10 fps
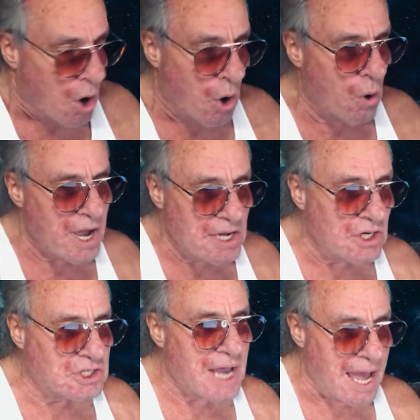When
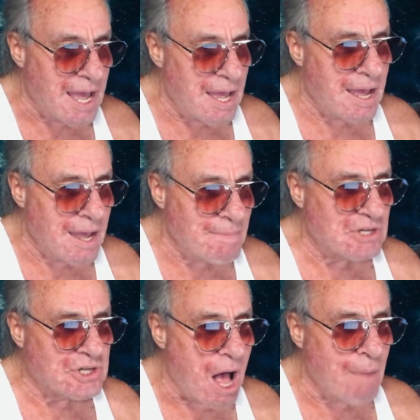your time
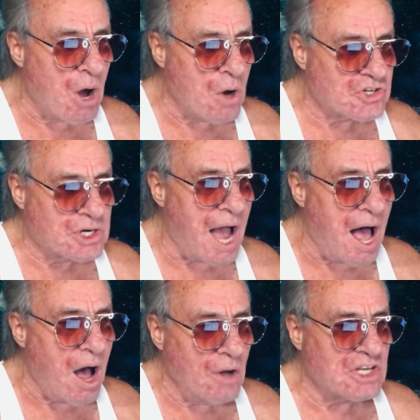is almost
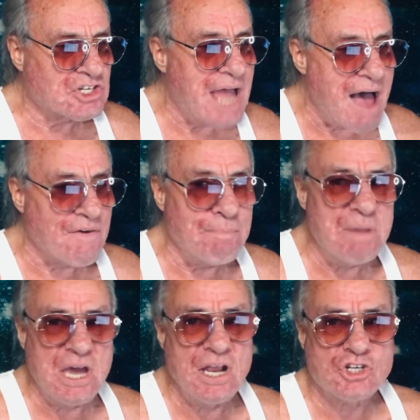gone, it's seven
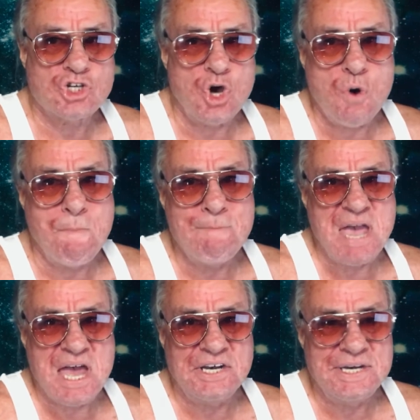minutes to
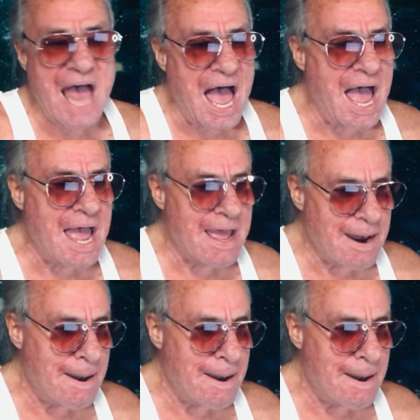midnight.